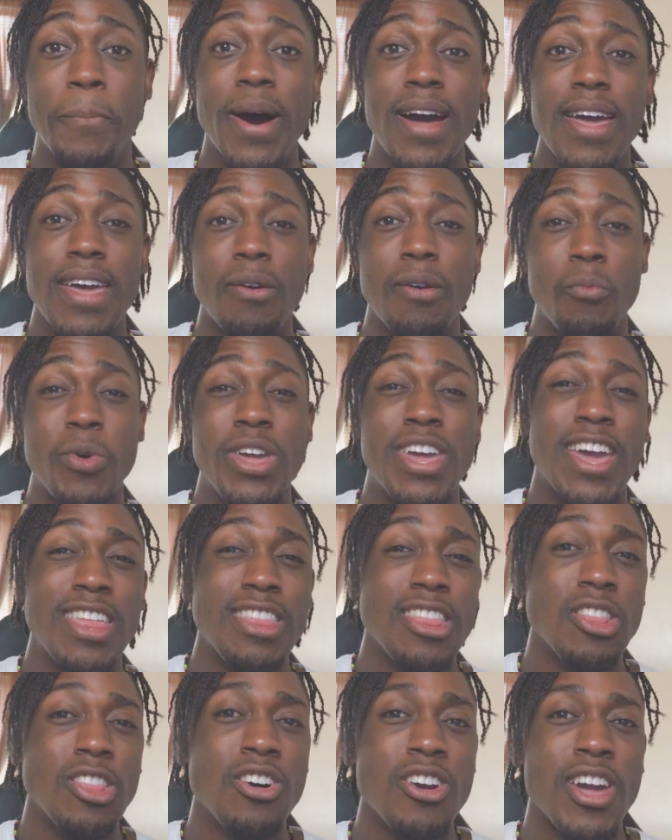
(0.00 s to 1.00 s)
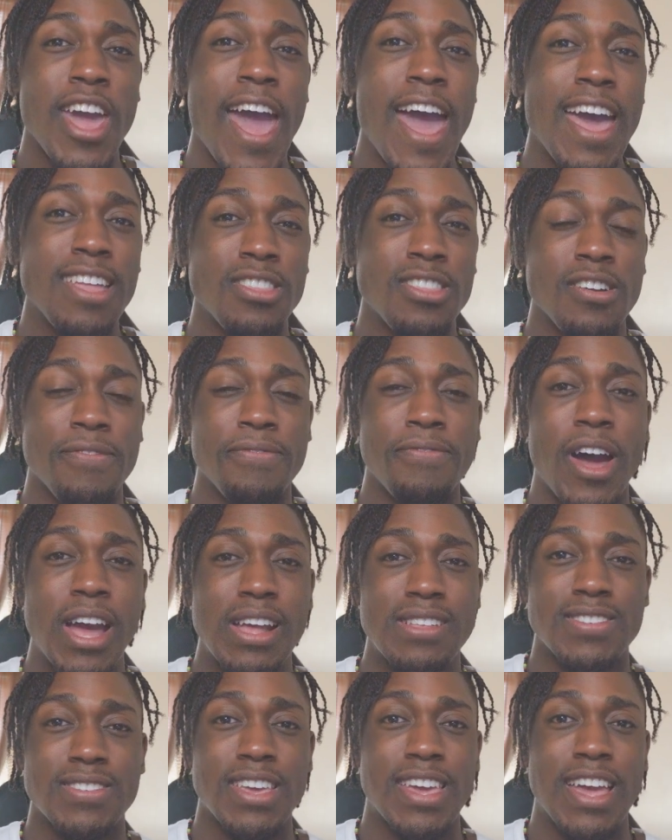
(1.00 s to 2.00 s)
But we can look at their
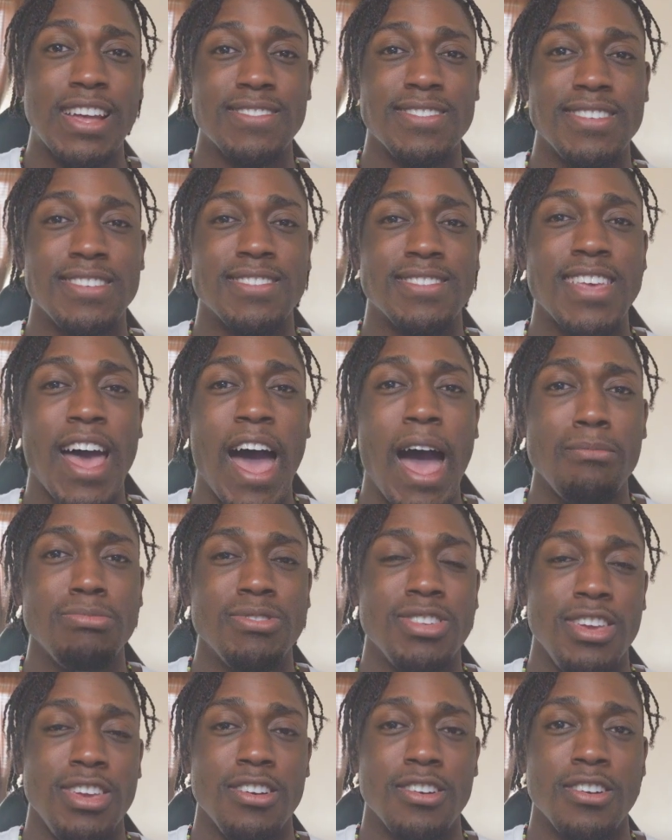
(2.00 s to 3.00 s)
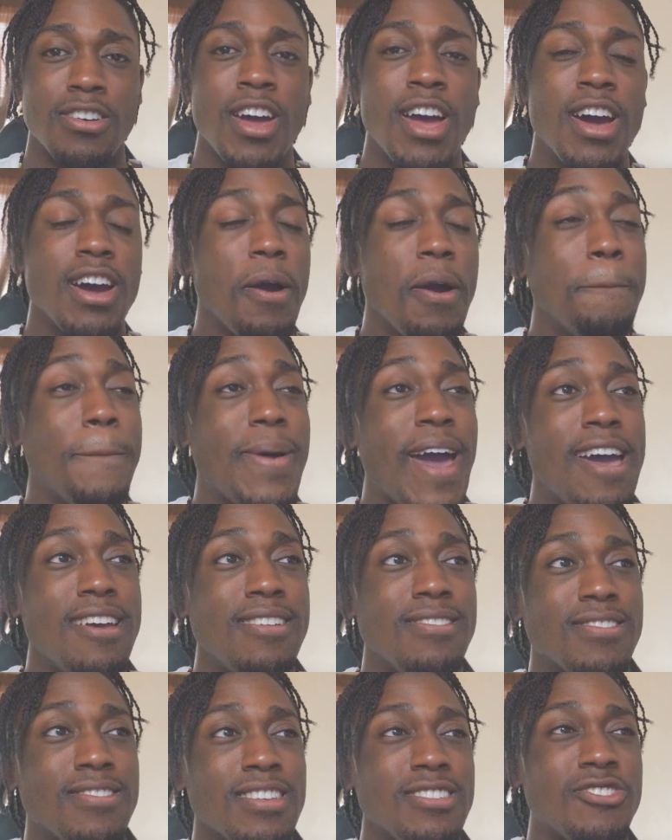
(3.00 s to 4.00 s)
fights against these top tier
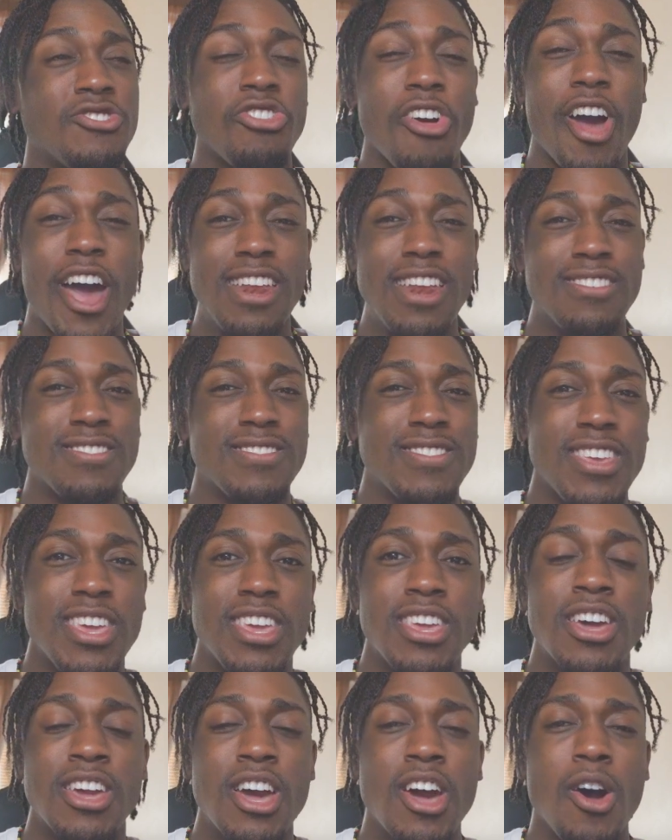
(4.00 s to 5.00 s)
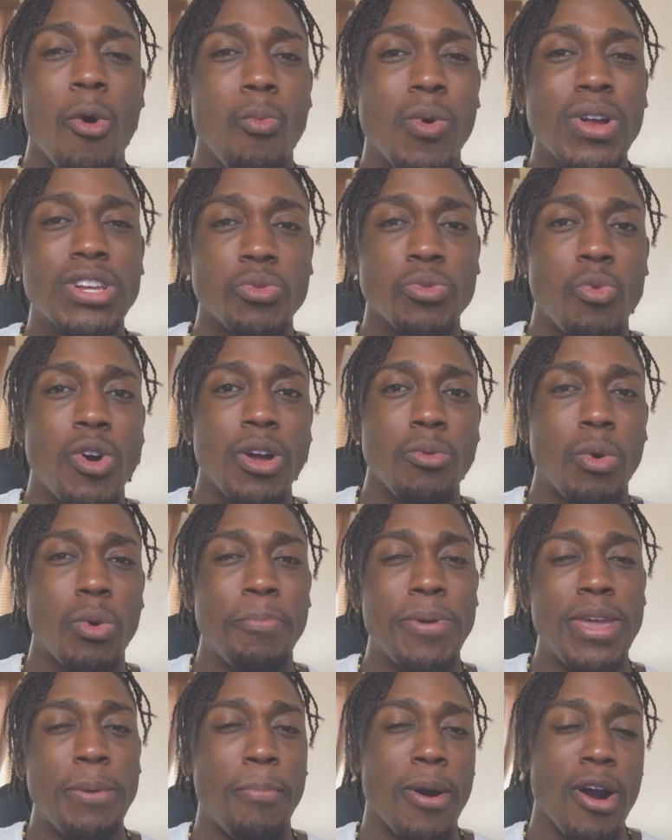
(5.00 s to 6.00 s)
combatants and try to see which one would
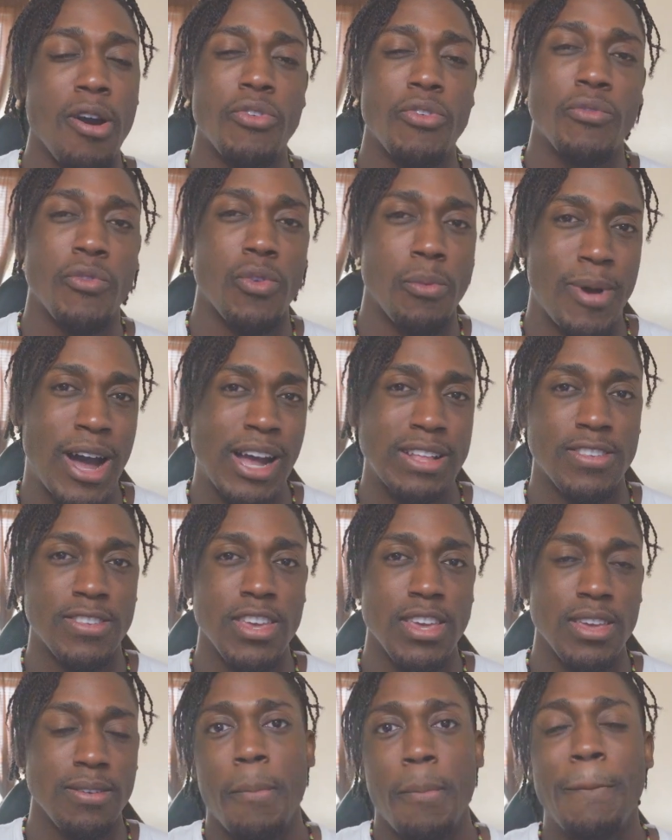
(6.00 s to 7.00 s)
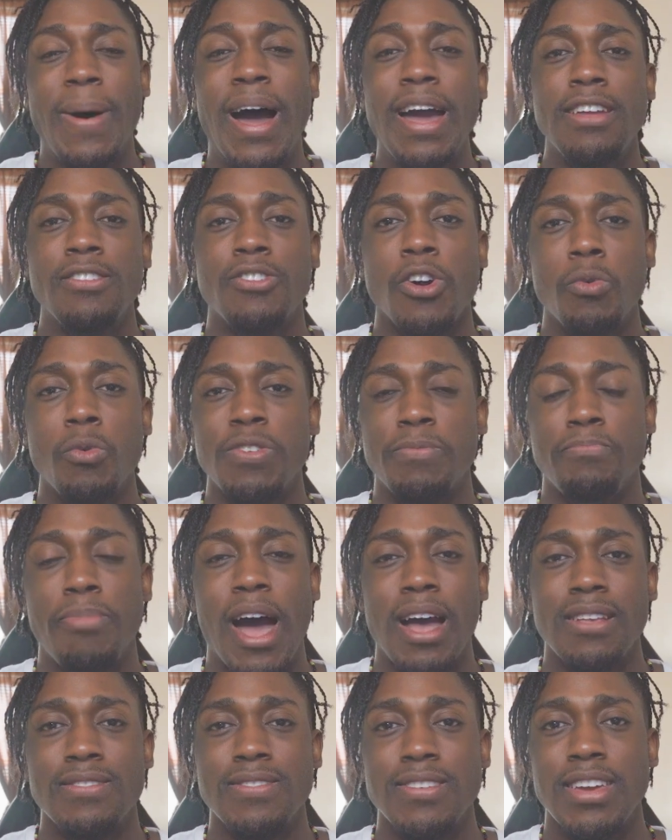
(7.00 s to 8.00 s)
be perfect for my team. Mahito was
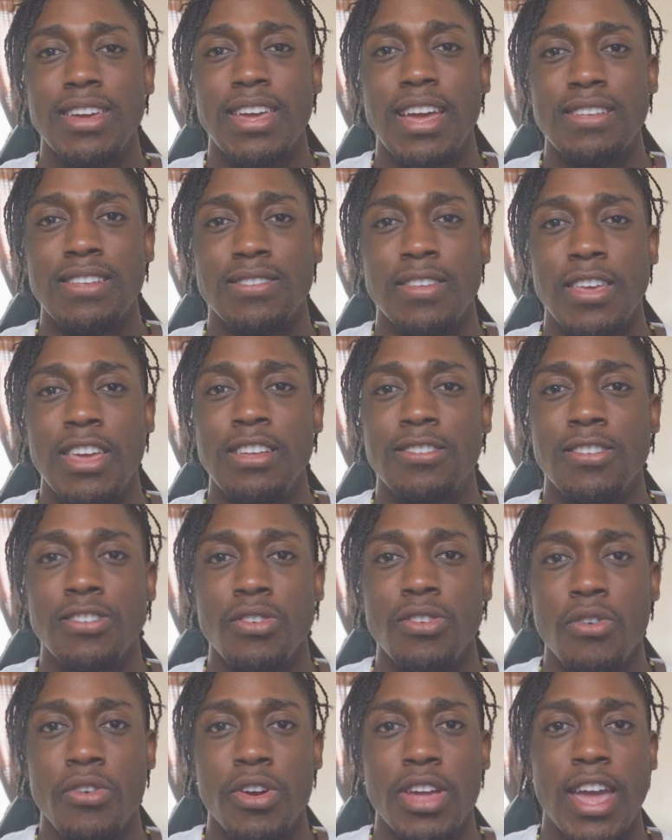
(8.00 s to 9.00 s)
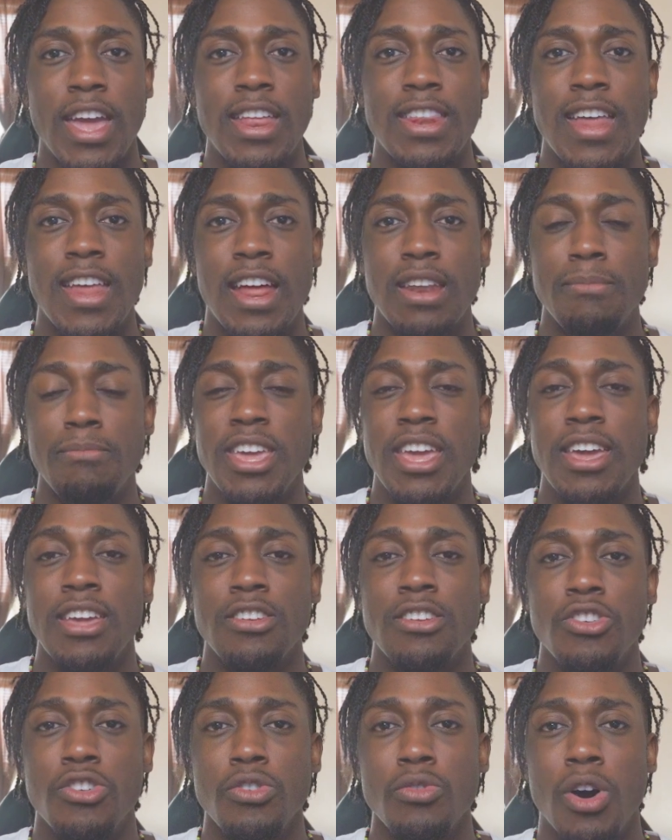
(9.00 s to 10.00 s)
boxing against Itadori and Nanami in
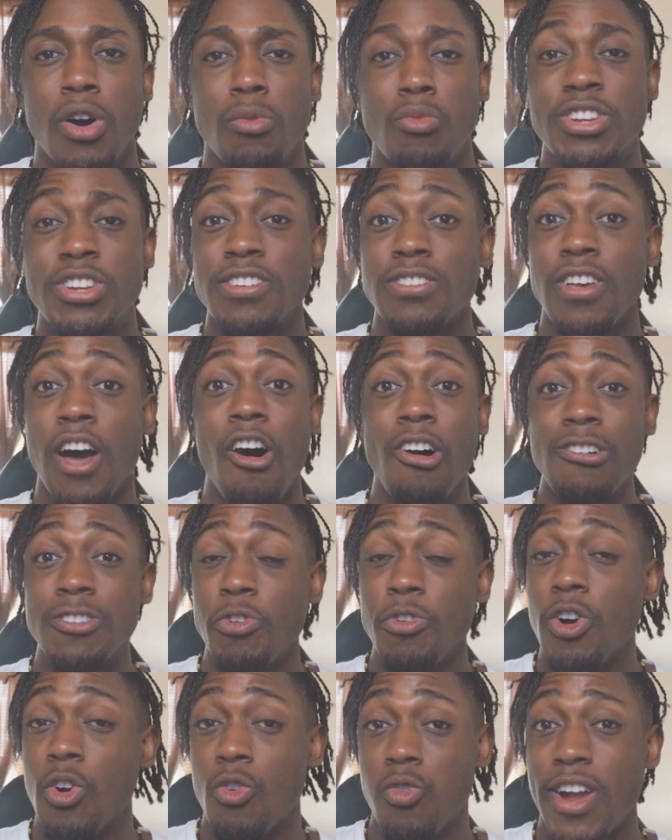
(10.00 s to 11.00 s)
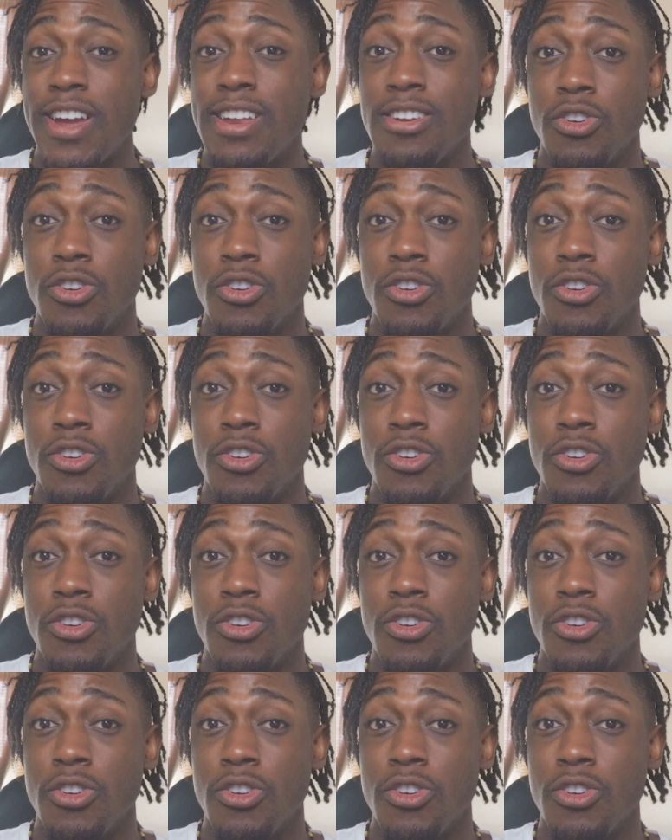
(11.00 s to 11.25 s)
a duo, which is also a great